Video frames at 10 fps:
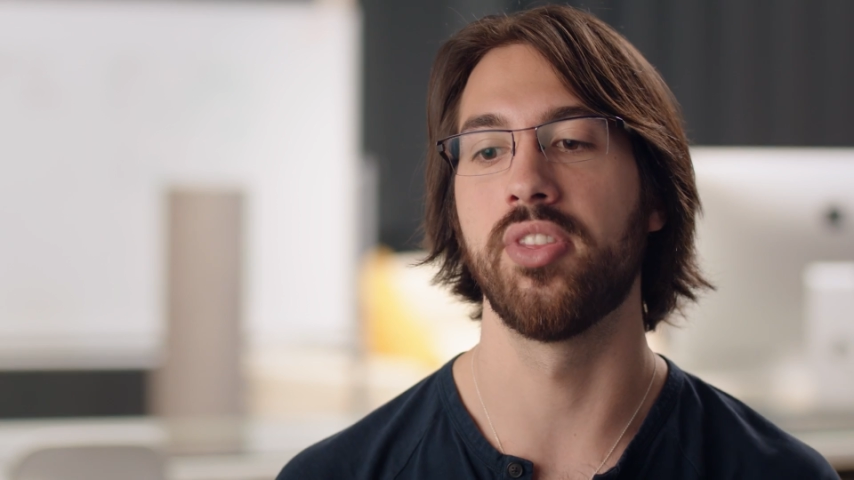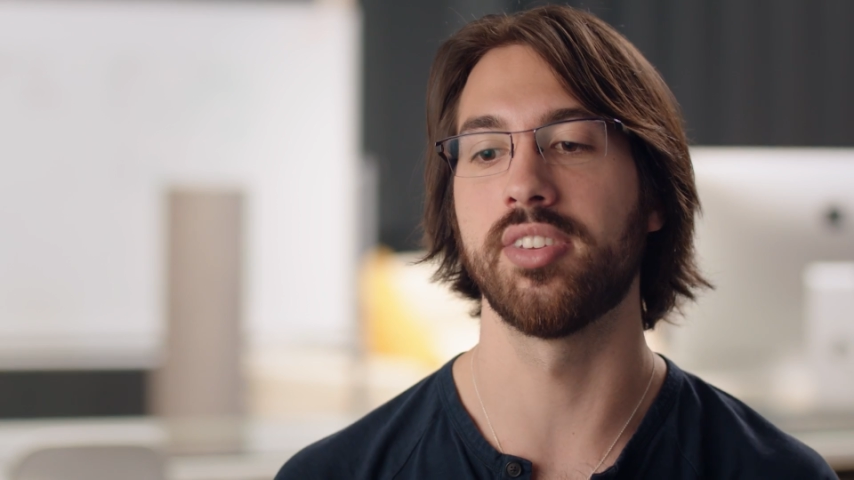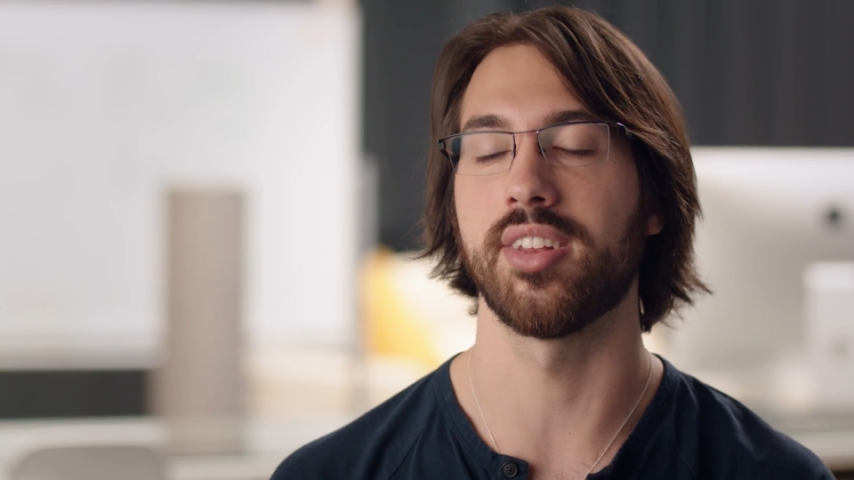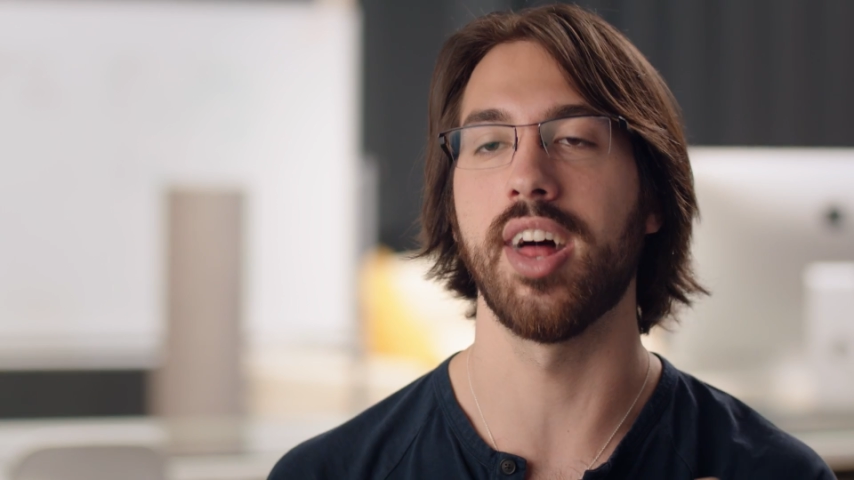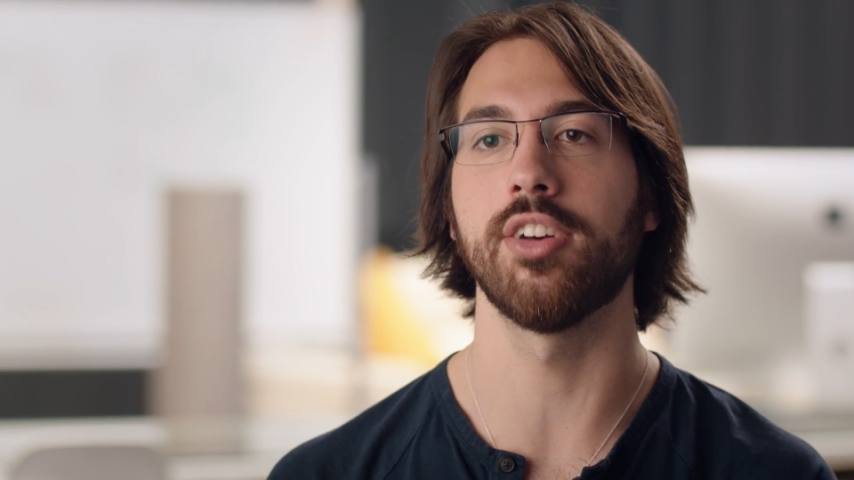
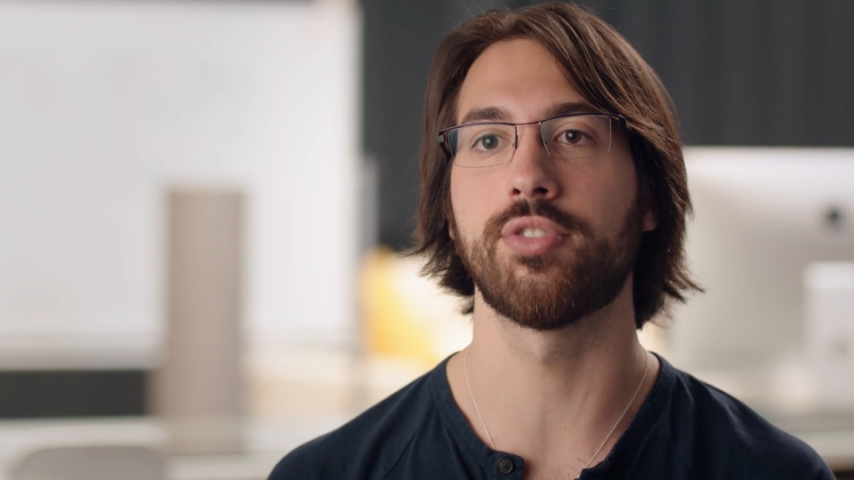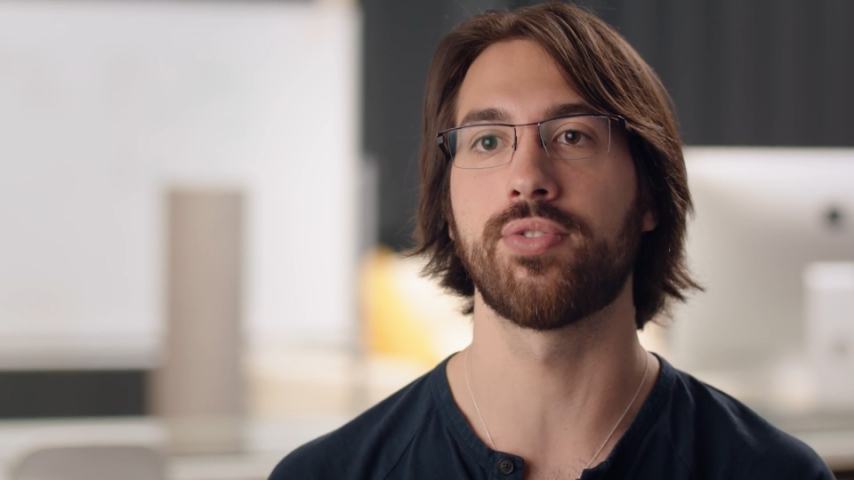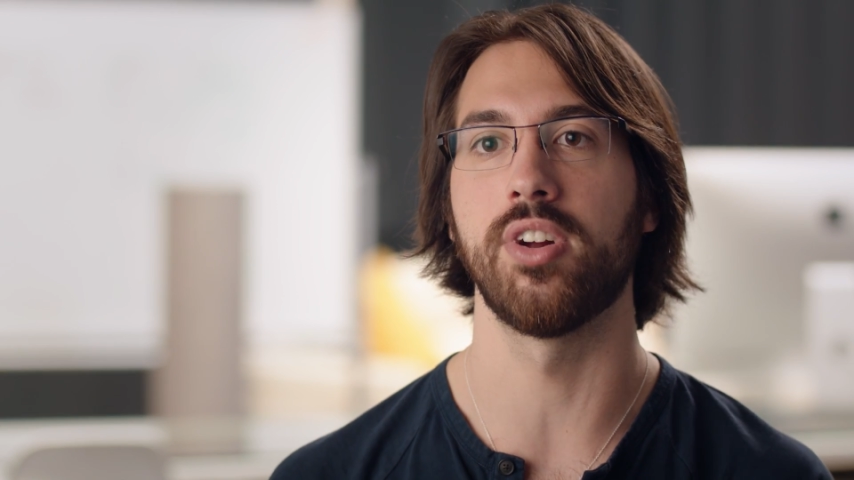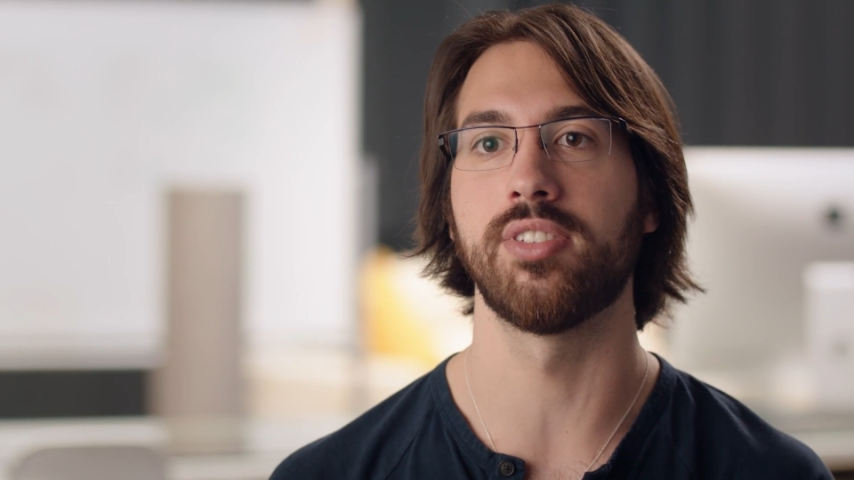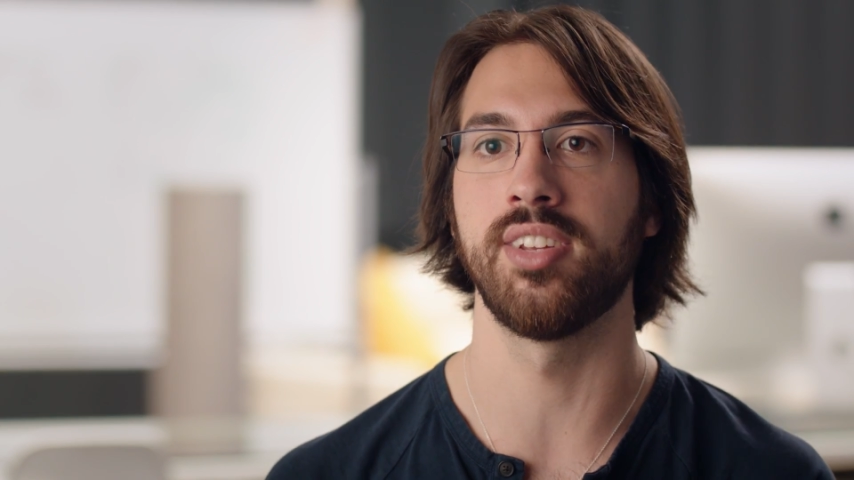This allows
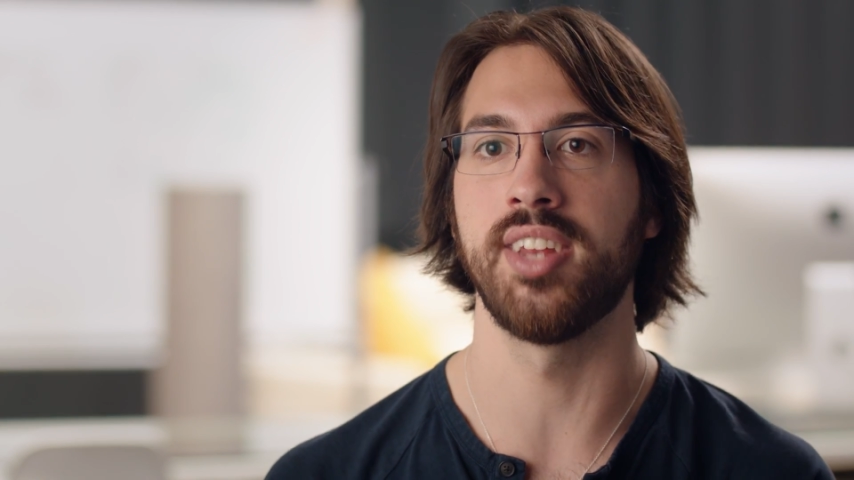for us to